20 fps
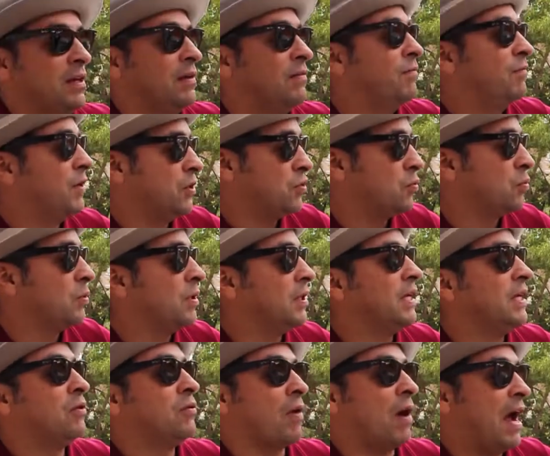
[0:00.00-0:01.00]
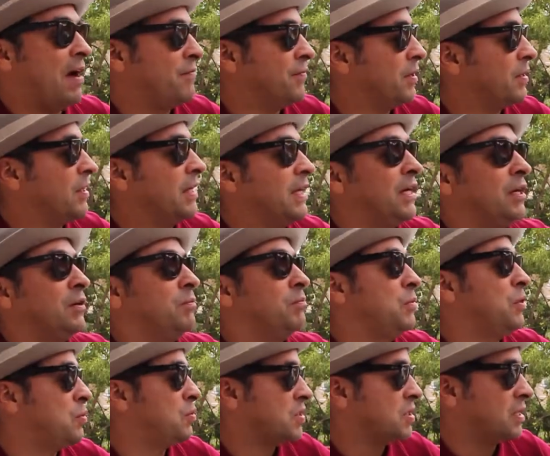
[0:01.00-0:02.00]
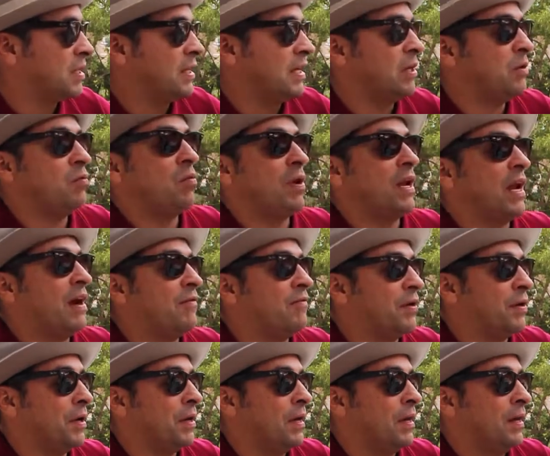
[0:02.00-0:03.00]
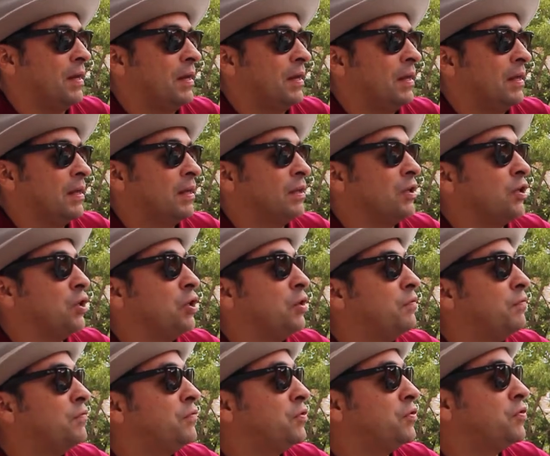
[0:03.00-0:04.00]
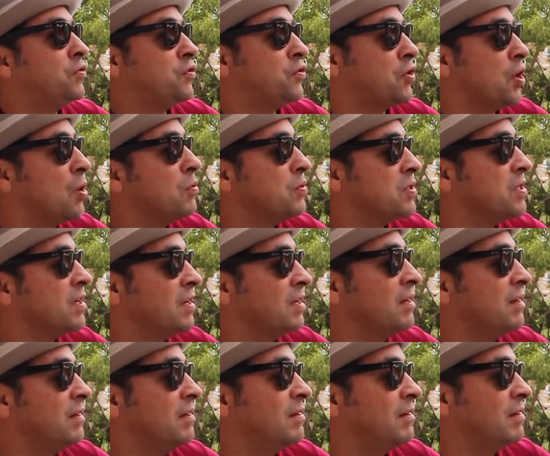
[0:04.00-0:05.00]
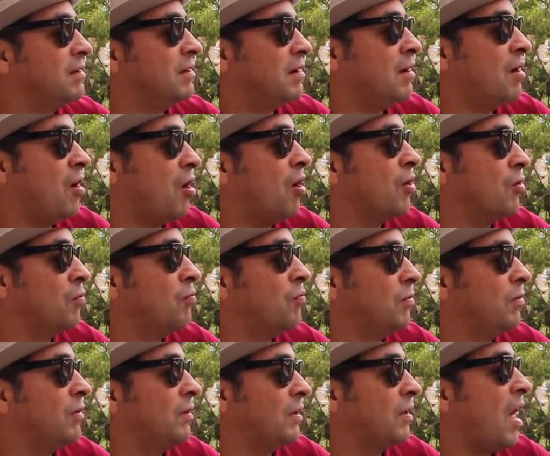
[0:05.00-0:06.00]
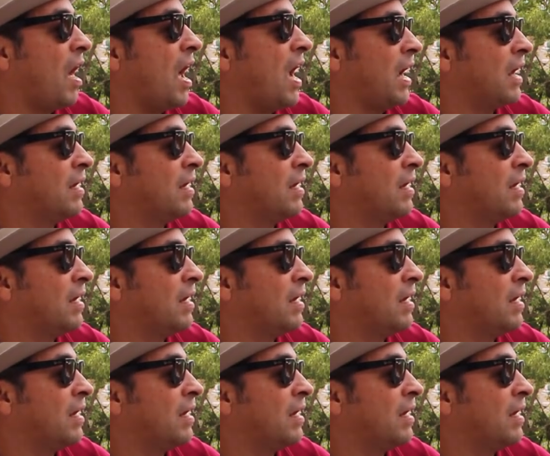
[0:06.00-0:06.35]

visually, graphically, musically, whatever, you've chosen a hard line.